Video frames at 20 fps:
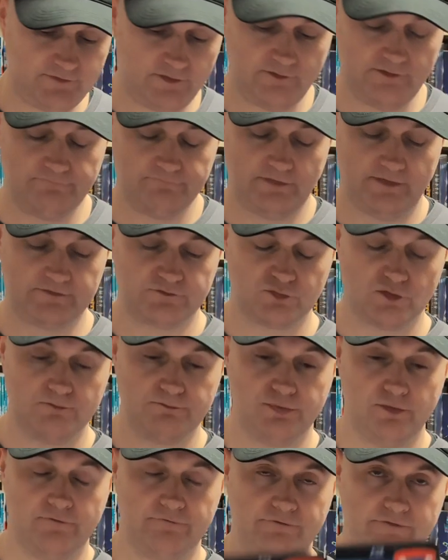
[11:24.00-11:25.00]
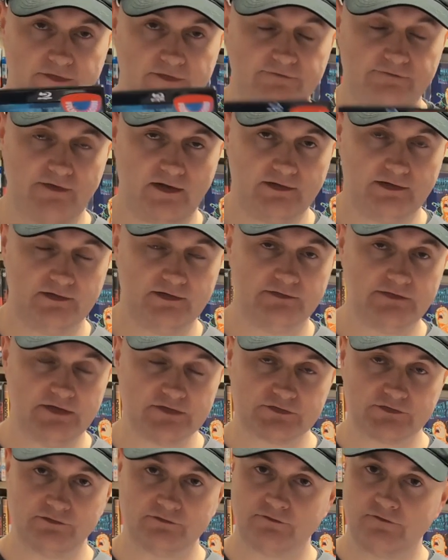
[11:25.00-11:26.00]
do it. I had to import the Italian
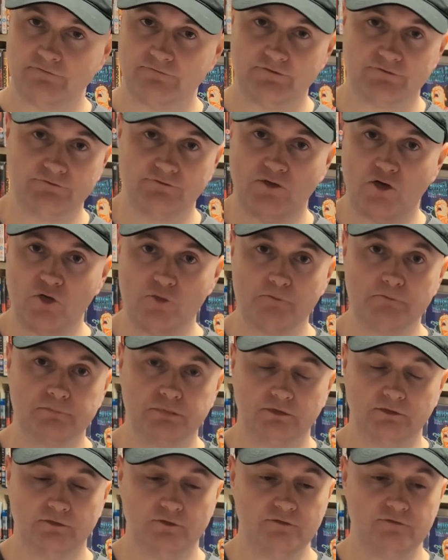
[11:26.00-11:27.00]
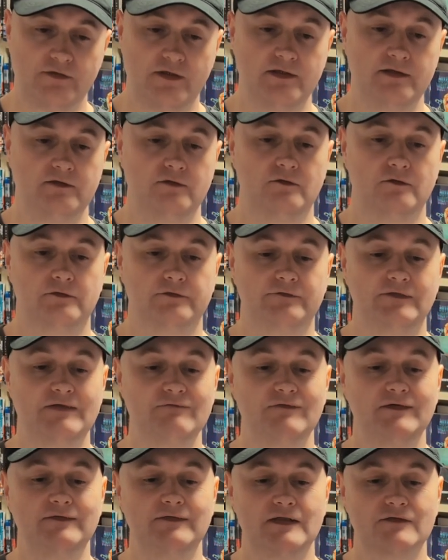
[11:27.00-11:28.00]
edition because there's no Blu-ray or
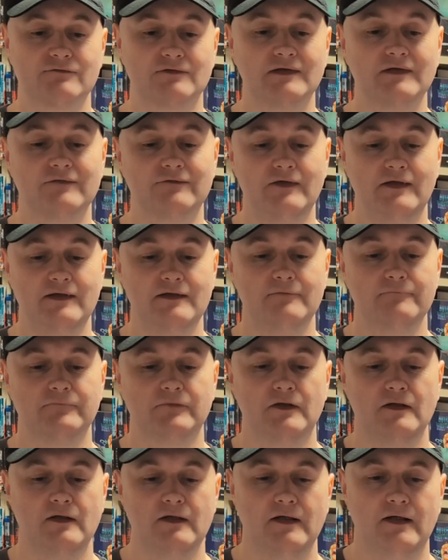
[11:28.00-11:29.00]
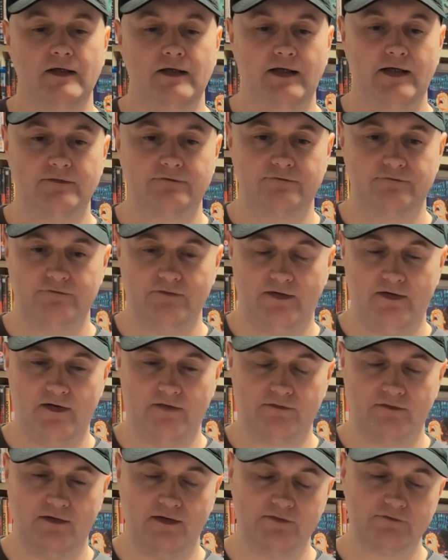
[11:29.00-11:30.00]
DVD release here. It's
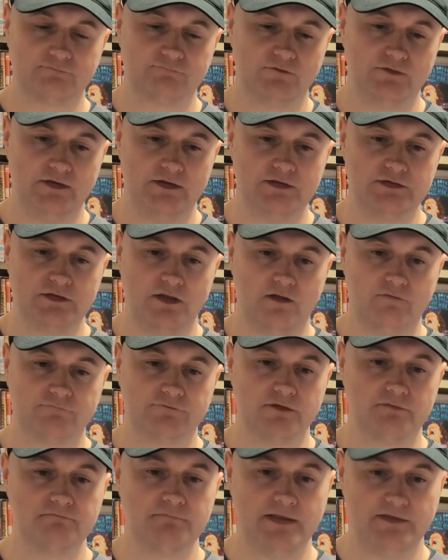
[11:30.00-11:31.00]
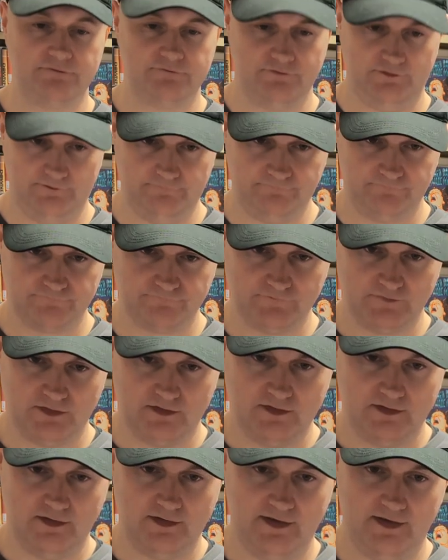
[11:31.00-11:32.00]
The Last Voyage of Demeter,
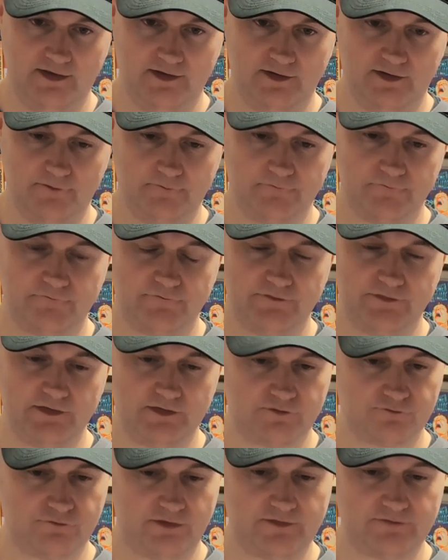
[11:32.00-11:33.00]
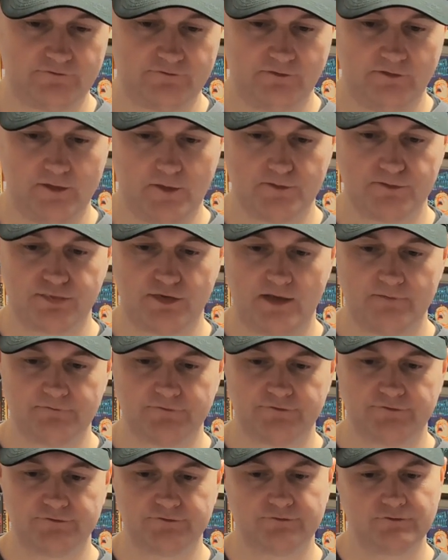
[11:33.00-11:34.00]
the great Bram
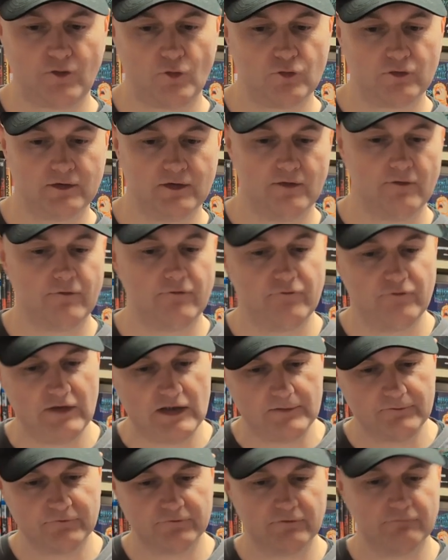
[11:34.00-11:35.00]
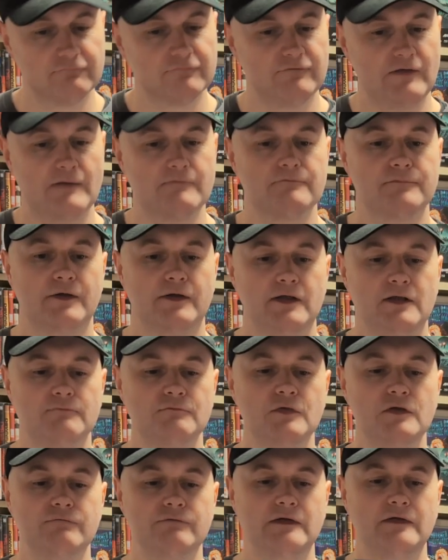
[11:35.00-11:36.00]
Stoker themed vampire
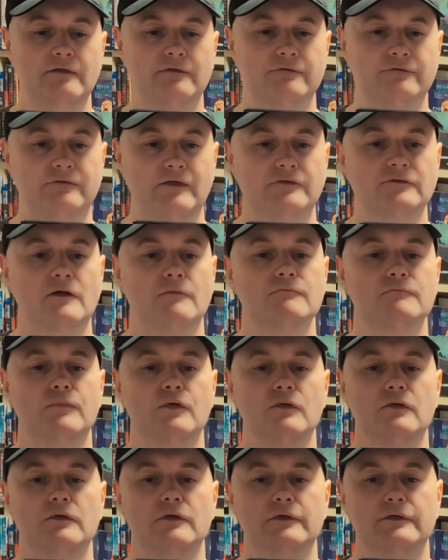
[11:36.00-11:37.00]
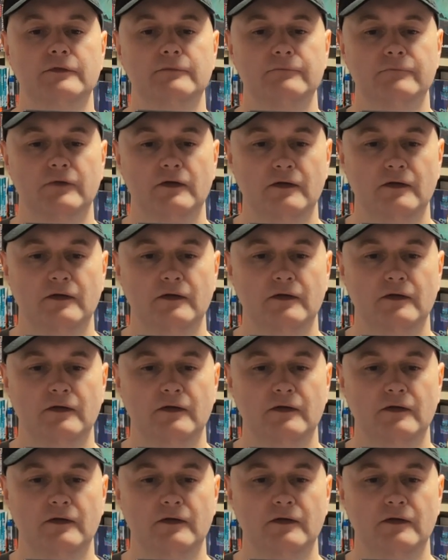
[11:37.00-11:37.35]
movie set on board